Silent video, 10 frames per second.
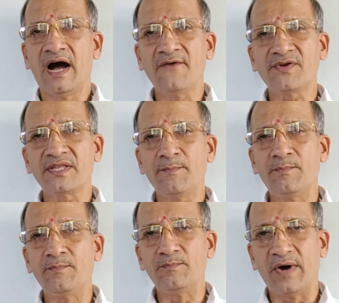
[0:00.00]

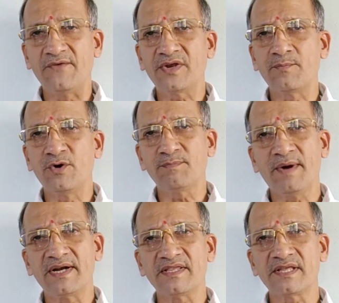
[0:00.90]
After both
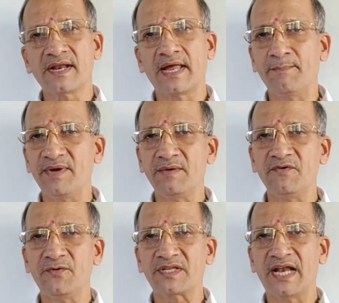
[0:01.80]
parties have appeared
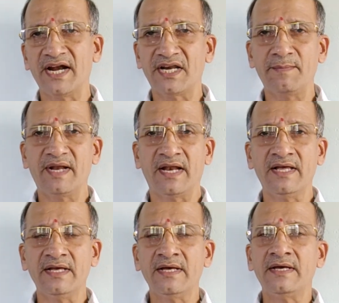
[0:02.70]
before the land tribunal,
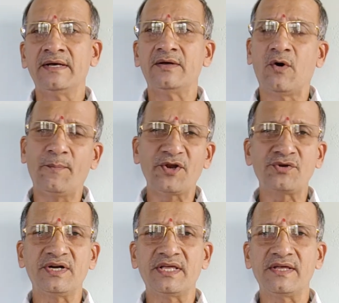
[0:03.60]

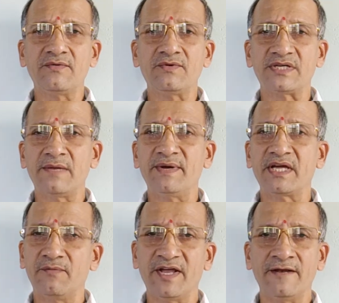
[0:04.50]
opportunity shall be
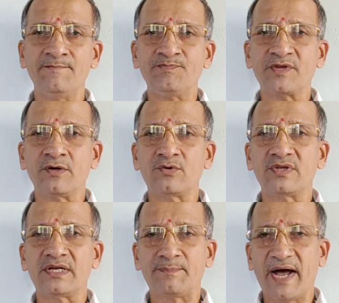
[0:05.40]
given
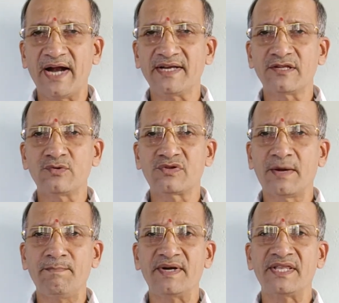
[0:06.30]
to the parties to
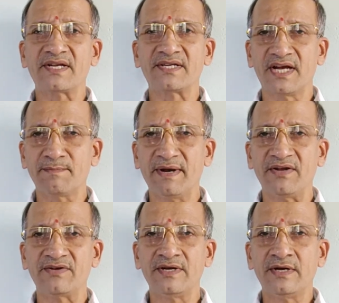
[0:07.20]
submit their statements,